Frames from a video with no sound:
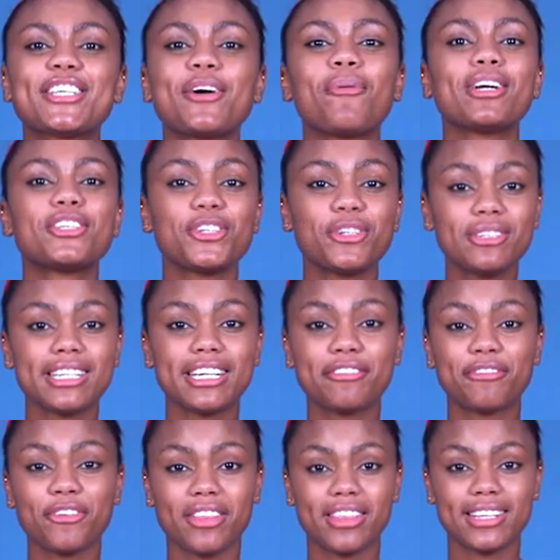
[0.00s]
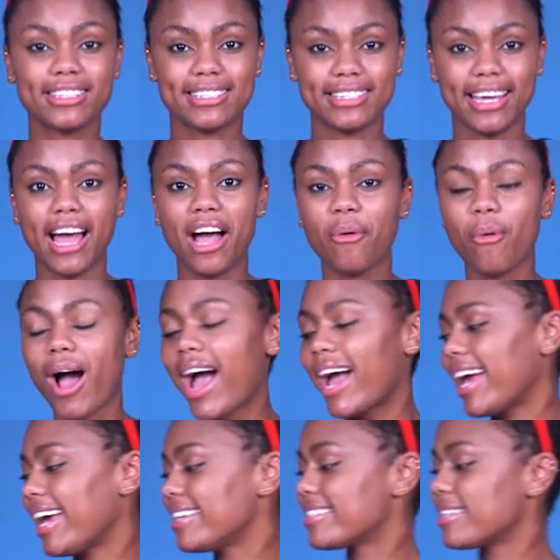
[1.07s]
So what you'll need for this
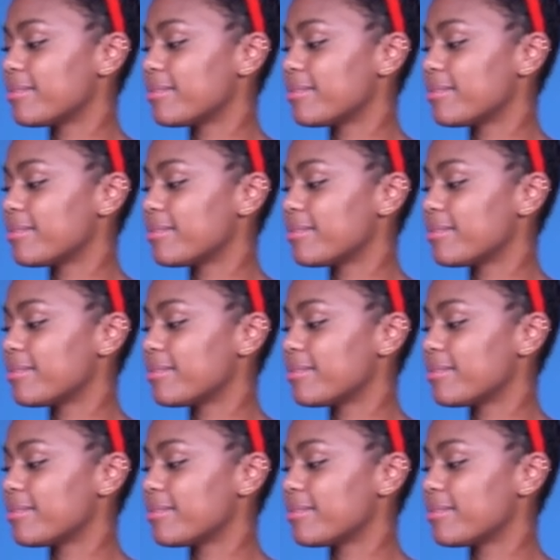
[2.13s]
DIY is